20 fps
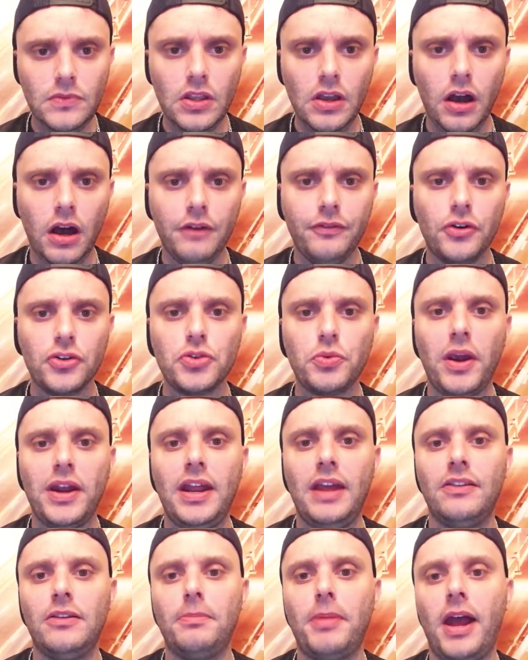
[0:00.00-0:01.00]
uh, versus
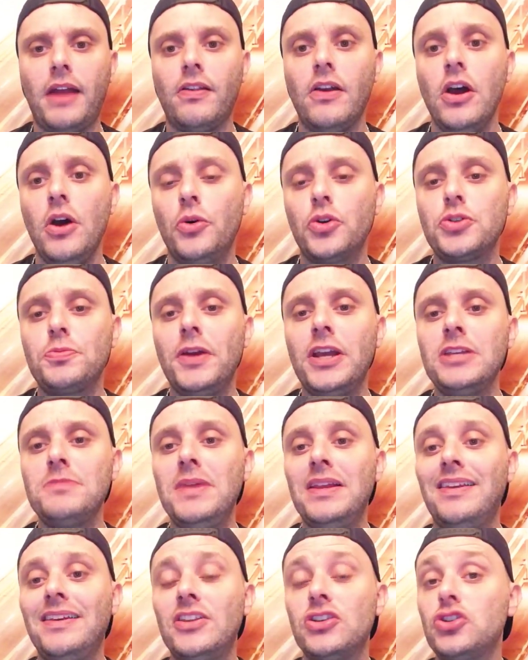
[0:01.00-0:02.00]
right-handed bats, which brings me
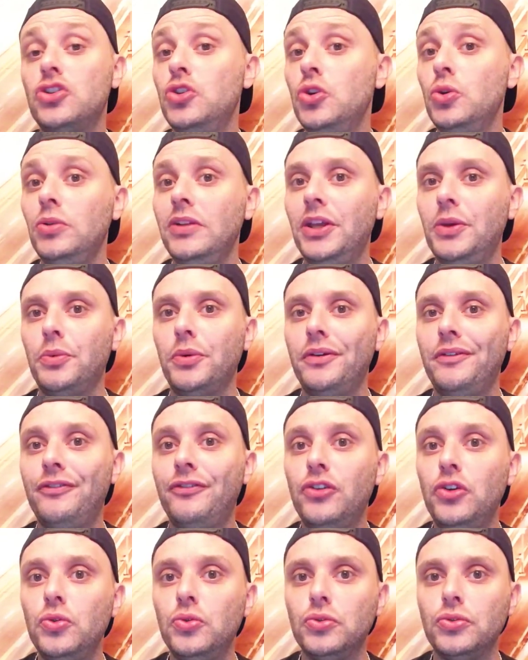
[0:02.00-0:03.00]
to this newly
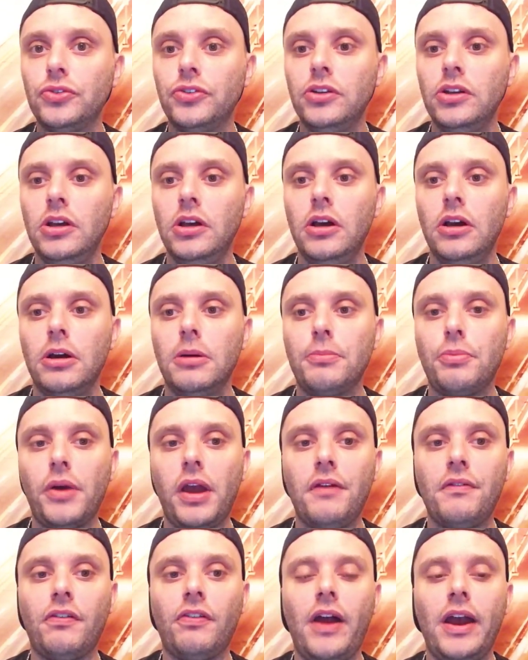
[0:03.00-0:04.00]
refueled
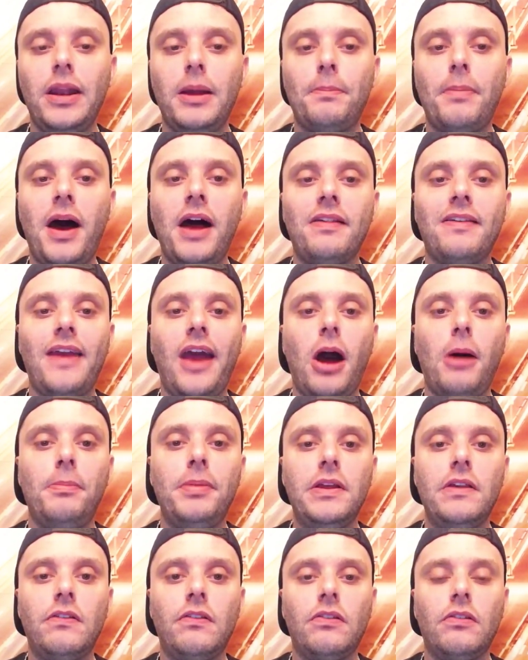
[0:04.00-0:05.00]
Braves lineup. Ozzie
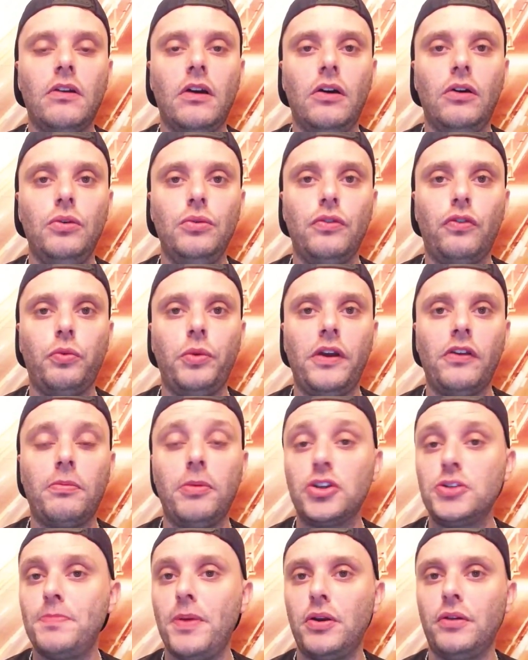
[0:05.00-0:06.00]
Albies, uh, who swings
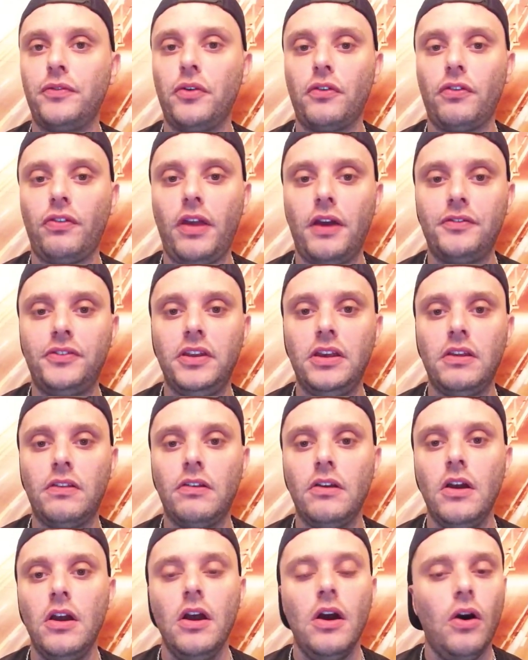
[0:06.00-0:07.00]
much better versus lefties,
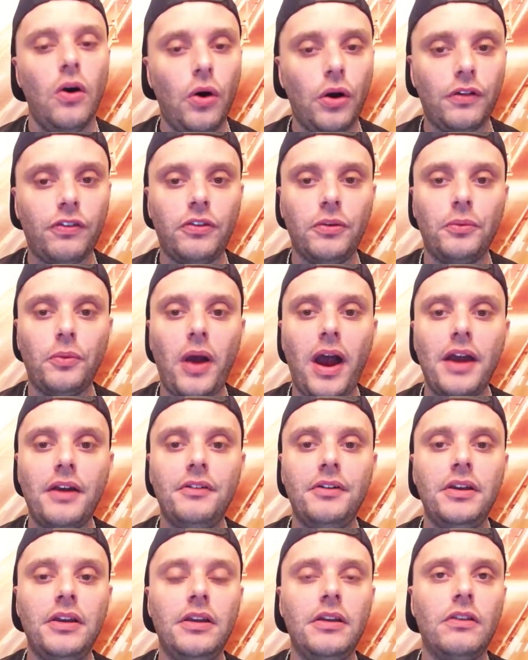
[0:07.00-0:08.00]
Austin
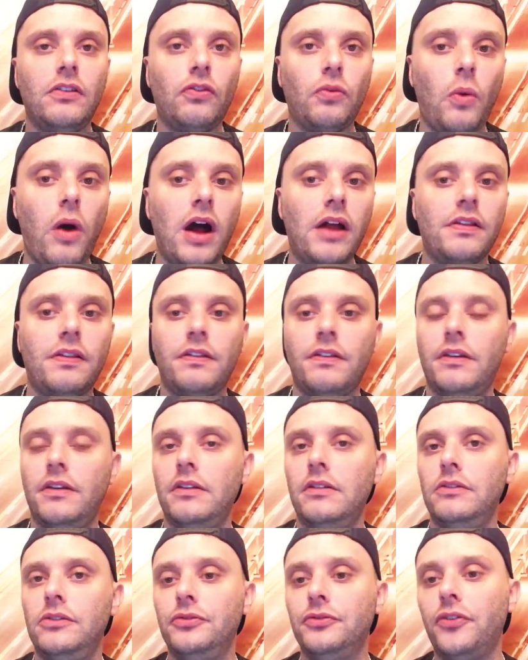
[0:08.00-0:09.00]
Riley,
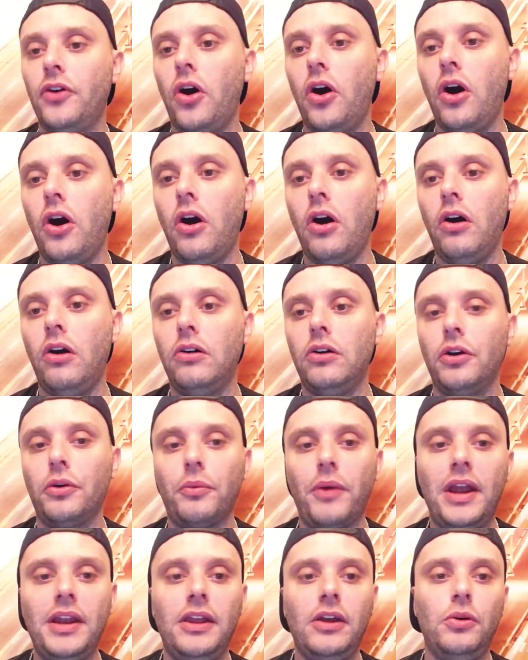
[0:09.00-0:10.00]
Swanson, Duvall,
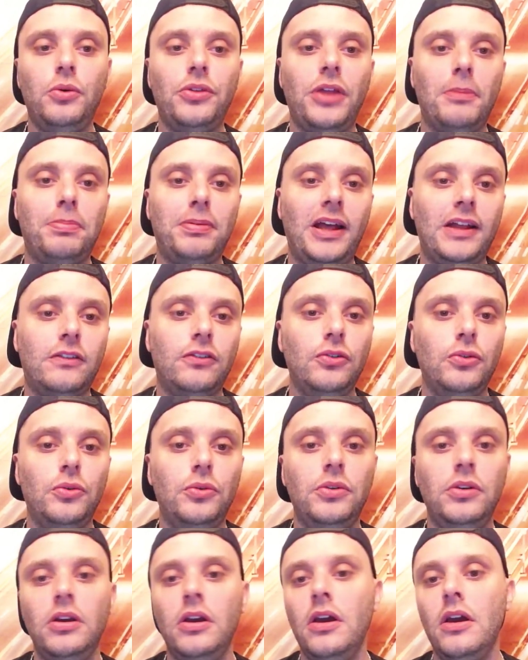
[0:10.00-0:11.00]
Heredia, who they
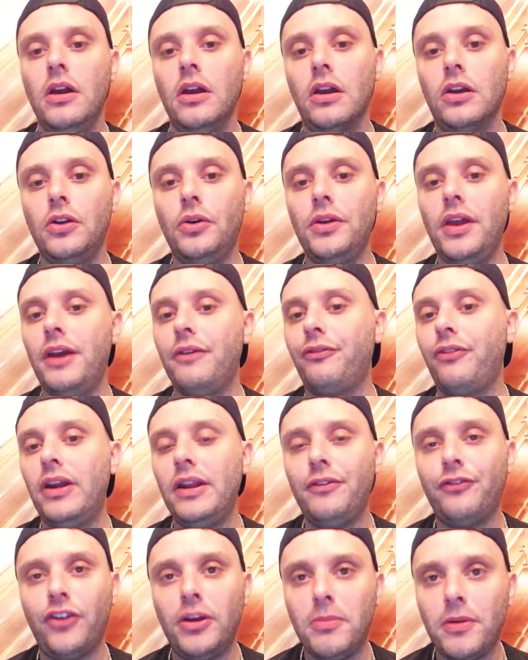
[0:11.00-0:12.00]
platoon, and oh yeah, Freddie
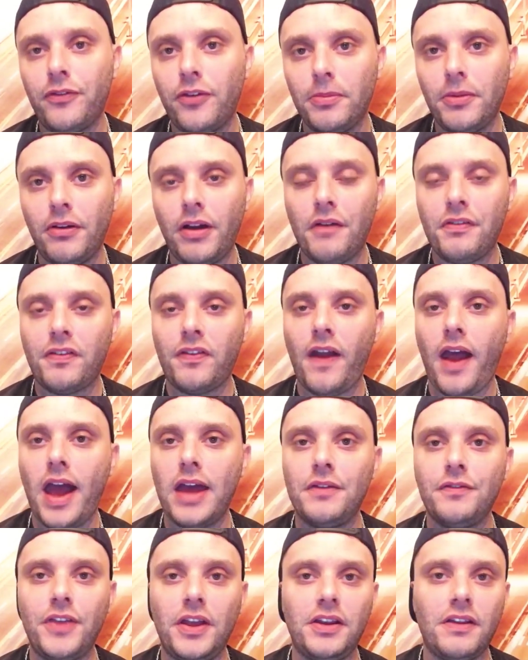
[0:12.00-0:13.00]
Freeman from the left side
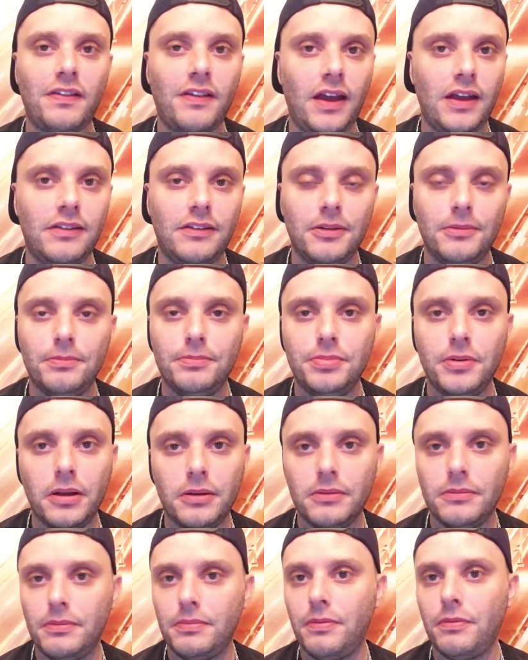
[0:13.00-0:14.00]
if they decide to
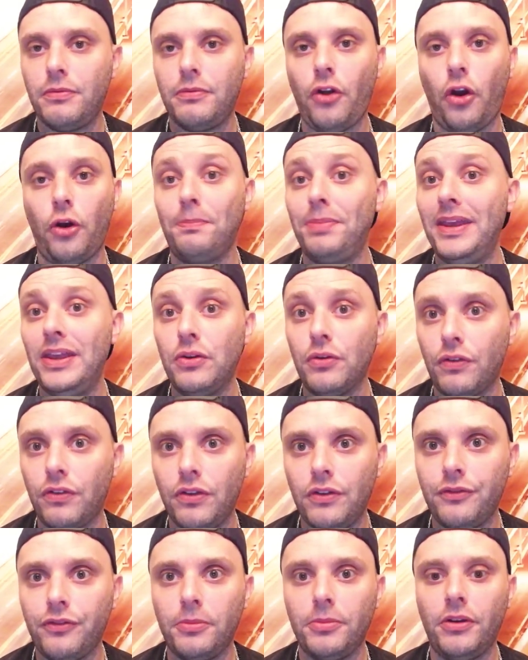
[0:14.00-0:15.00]
uh, start
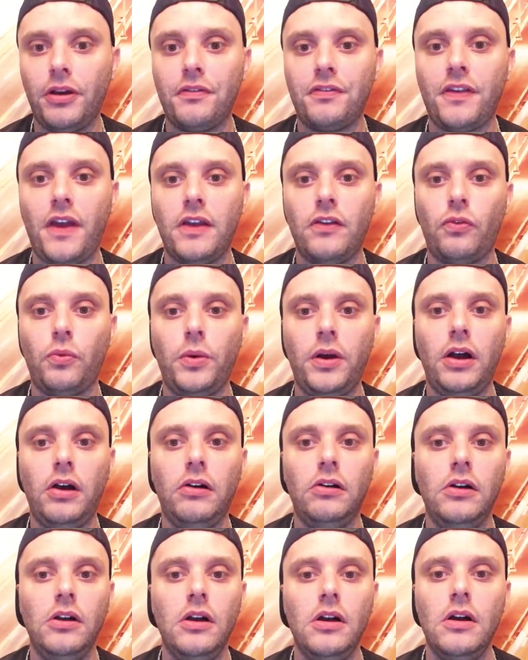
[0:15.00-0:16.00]
Pederson from the left side as
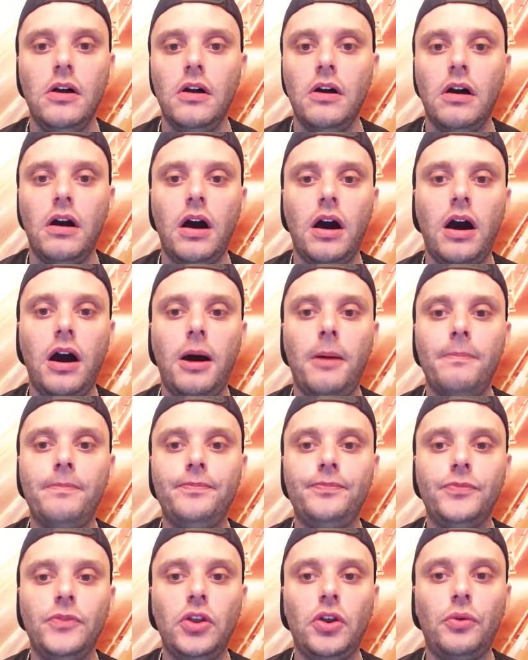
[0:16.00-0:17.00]
well.
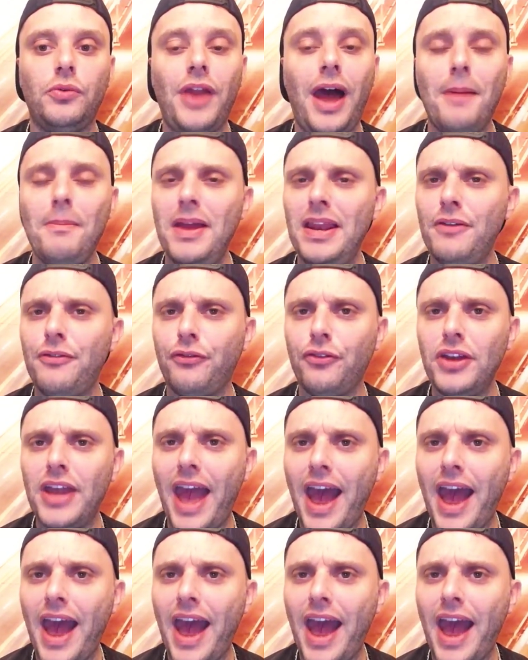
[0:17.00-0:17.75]
Um, you know, not many free